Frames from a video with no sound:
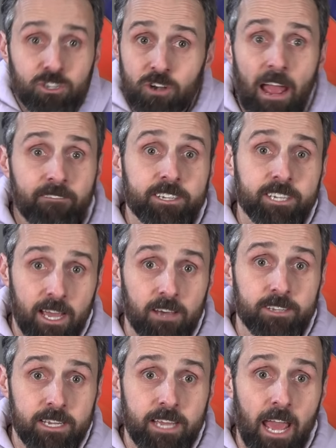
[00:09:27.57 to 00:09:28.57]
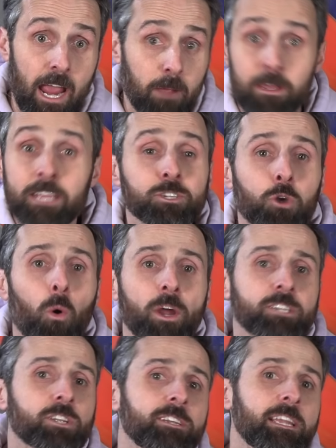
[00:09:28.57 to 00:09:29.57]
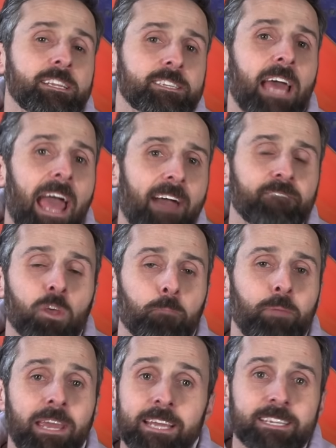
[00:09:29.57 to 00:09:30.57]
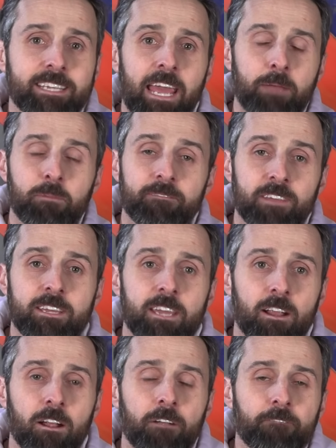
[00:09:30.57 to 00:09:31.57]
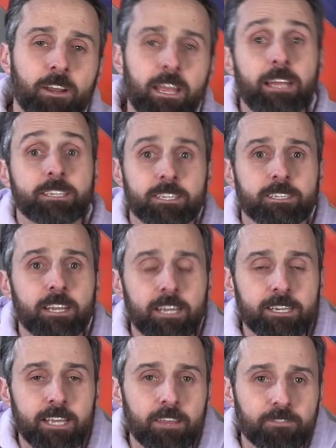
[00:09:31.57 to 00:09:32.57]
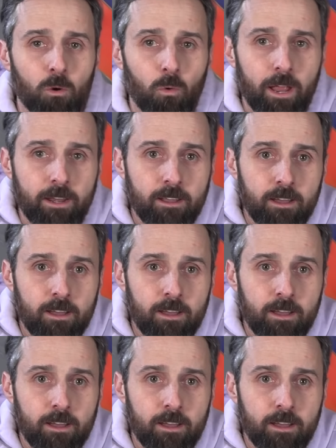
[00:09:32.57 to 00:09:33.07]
Travis Kelce game. He's going to need to have the biggest game of the year for Kansas City to get the win.